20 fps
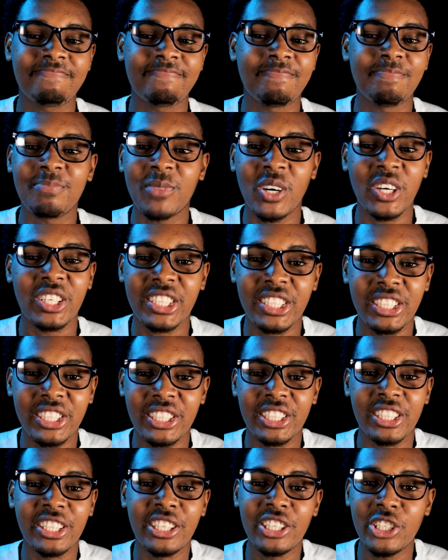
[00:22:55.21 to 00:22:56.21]

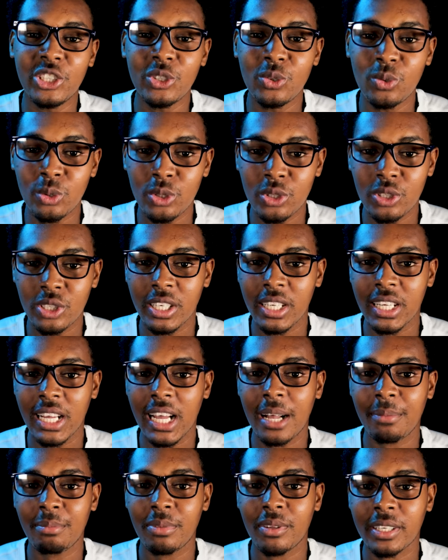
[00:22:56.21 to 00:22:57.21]
much new to the
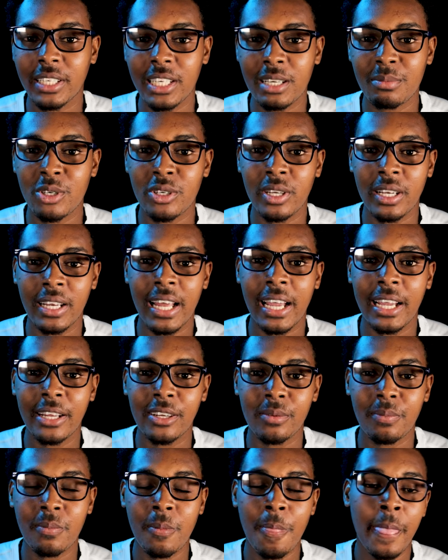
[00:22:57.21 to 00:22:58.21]
Apple camera
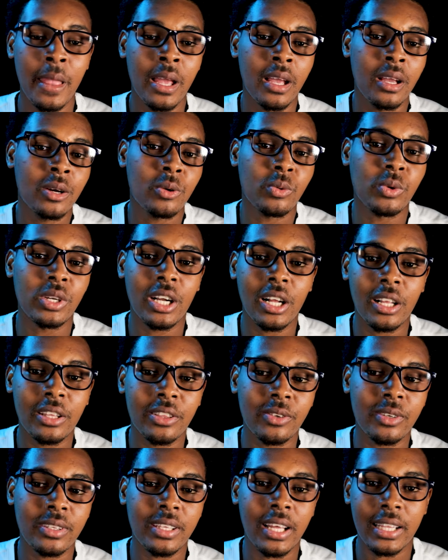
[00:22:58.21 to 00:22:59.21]
lineup we all
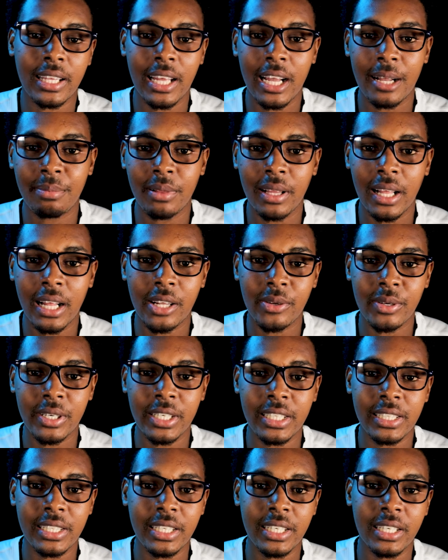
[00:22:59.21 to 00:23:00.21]
know that Apple
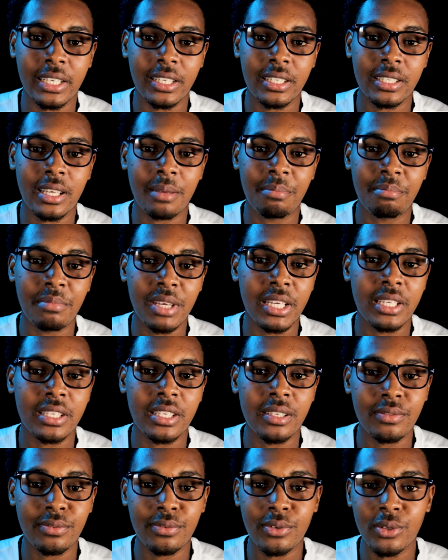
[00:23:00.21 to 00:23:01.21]
already takes
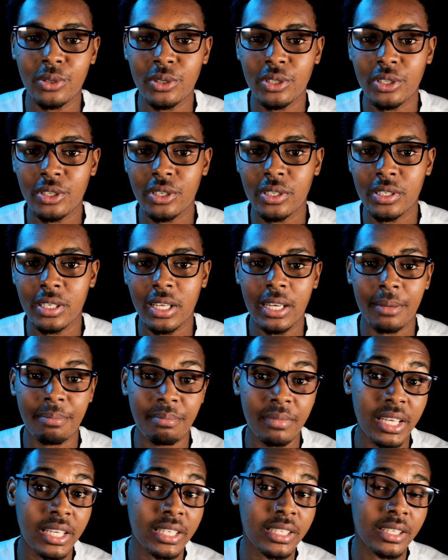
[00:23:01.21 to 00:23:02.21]
amazing photos and
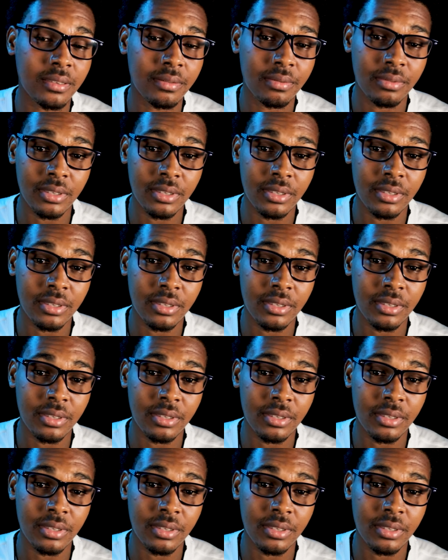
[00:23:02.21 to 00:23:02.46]
amazing